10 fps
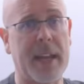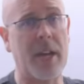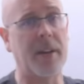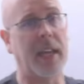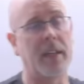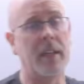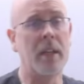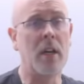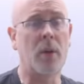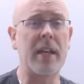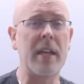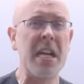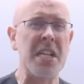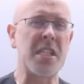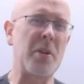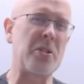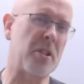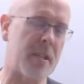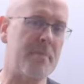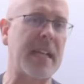out again, okay? So it
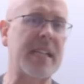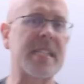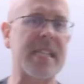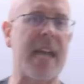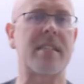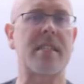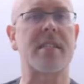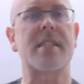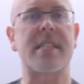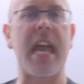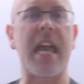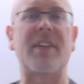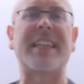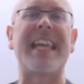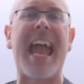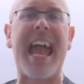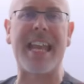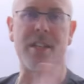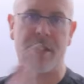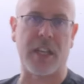doesn't make sense to save at the
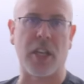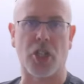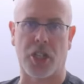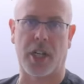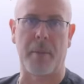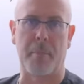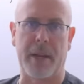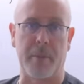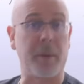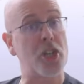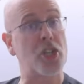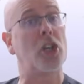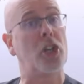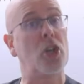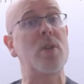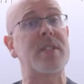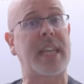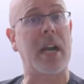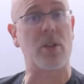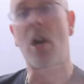end of each time period because you're losing
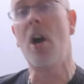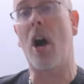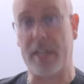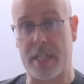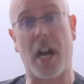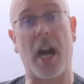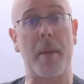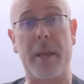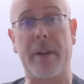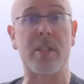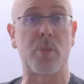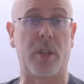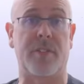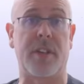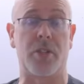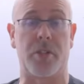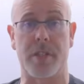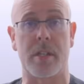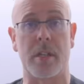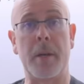out on a time period's worth of
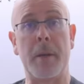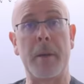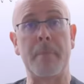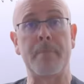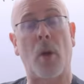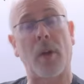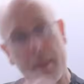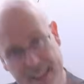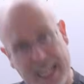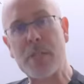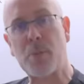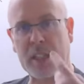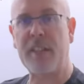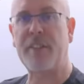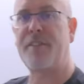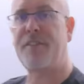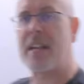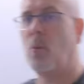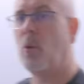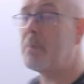interest, okay? But that's what the effect it would